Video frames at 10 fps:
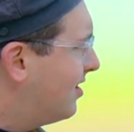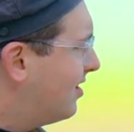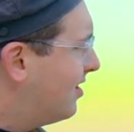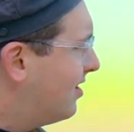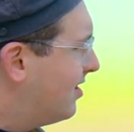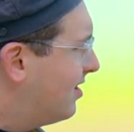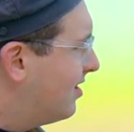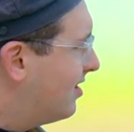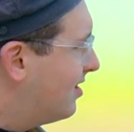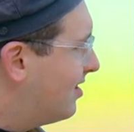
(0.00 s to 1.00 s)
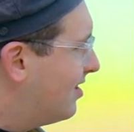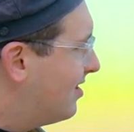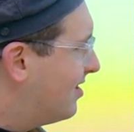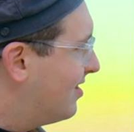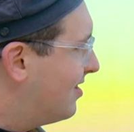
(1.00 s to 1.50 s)

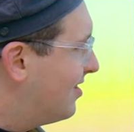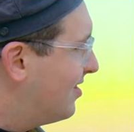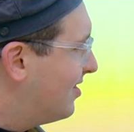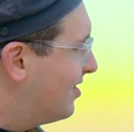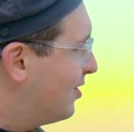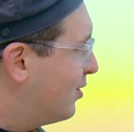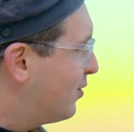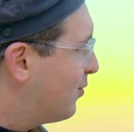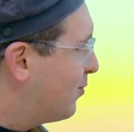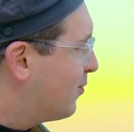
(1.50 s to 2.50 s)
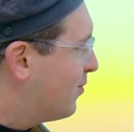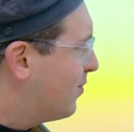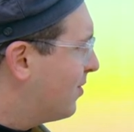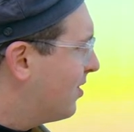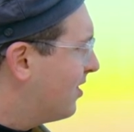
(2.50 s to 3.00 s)

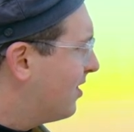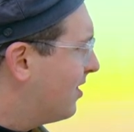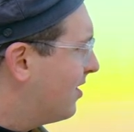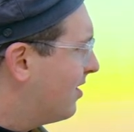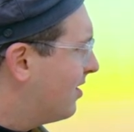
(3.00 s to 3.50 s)
No words are spoken by the person on screen.